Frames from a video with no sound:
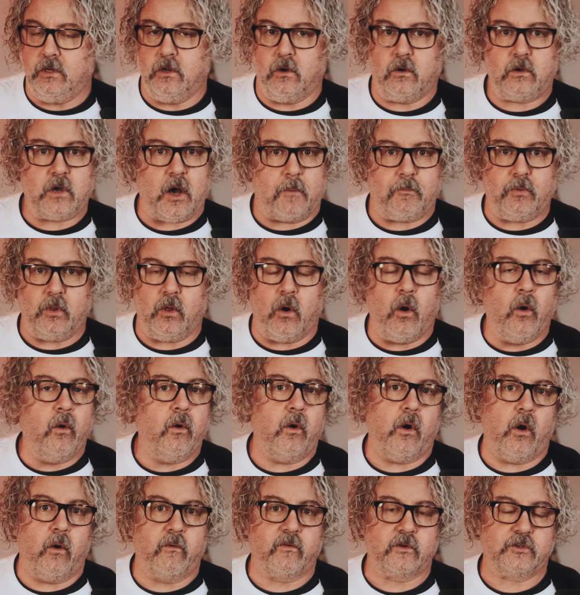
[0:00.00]
know, a
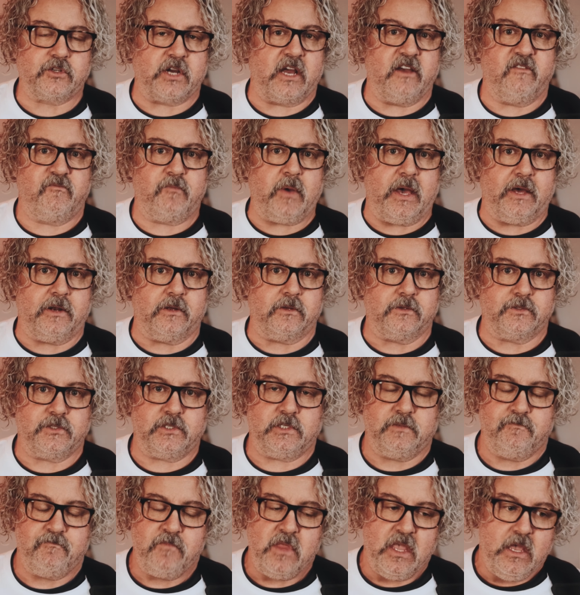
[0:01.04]
couple overdrive
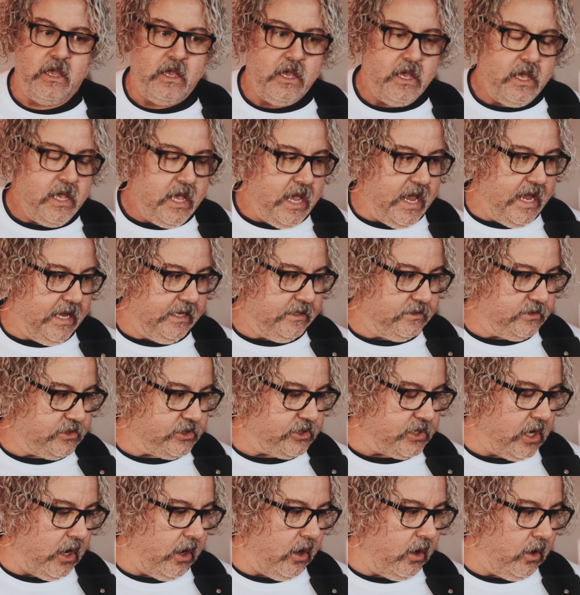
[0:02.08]
pedals. And
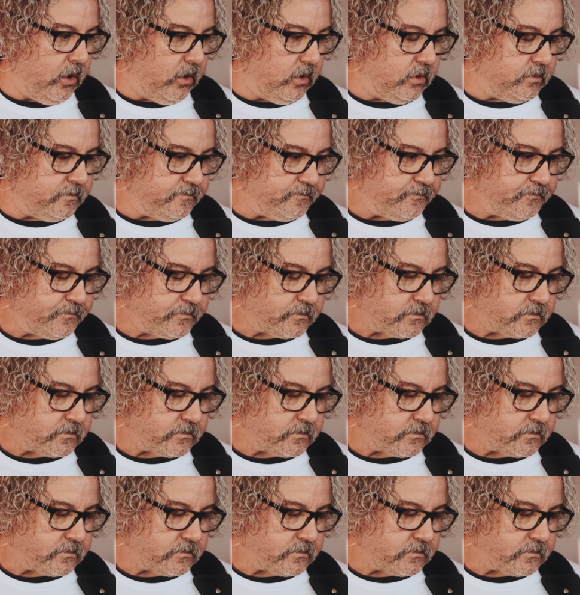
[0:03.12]
so